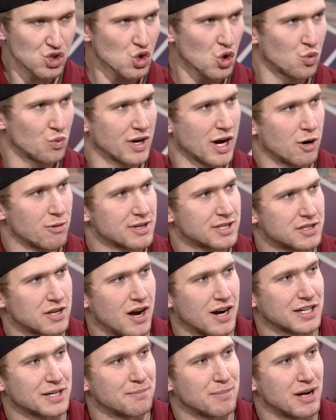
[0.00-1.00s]
We always
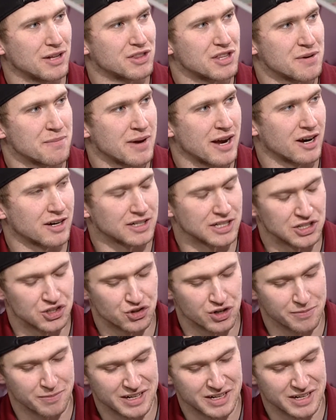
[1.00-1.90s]
talk about the American dream,